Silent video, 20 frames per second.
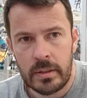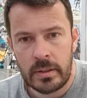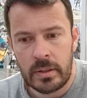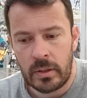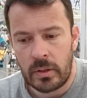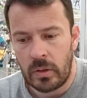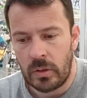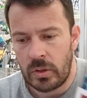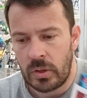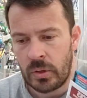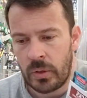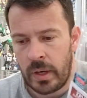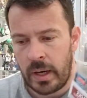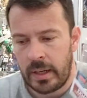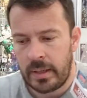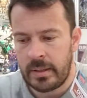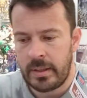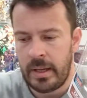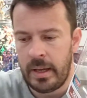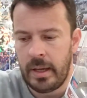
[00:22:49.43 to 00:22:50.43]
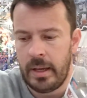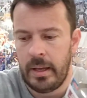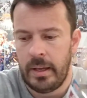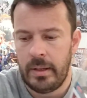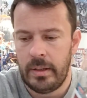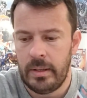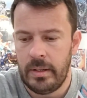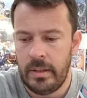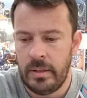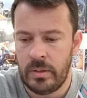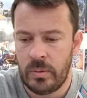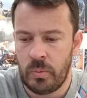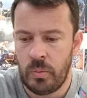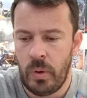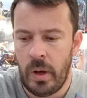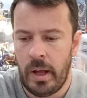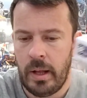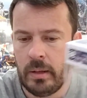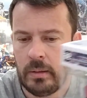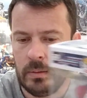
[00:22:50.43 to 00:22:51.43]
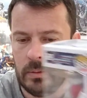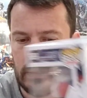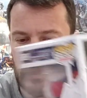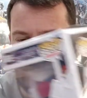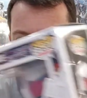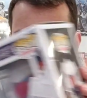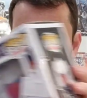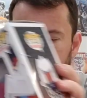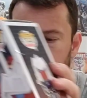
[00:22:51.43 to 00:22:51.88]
So I've got tracks there as well.